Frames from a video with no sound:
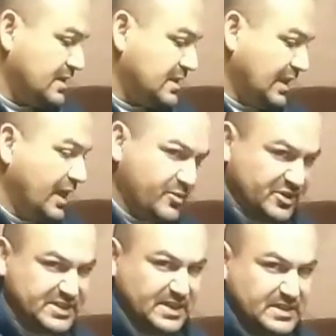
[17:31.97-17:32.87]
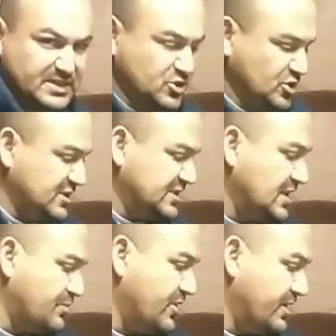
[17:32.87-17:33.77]
climber seat, just the
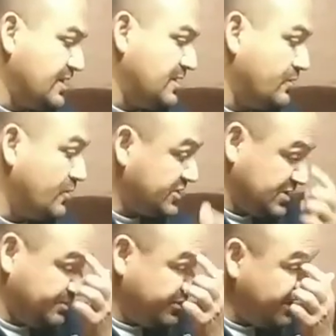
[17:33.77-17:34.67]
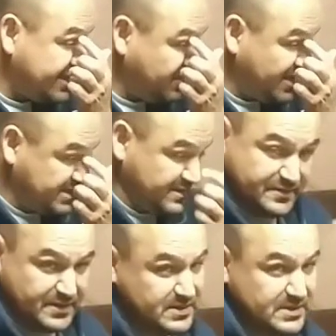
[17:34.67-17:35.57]
seat part, which is pretty expensive.
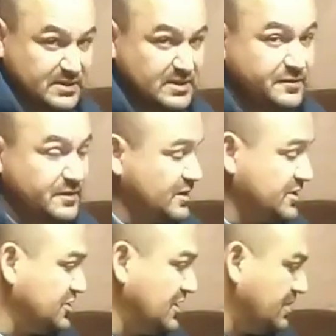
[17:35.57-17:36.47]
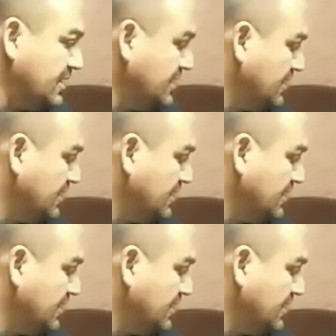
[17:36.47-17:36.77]
It's definitely not cheap.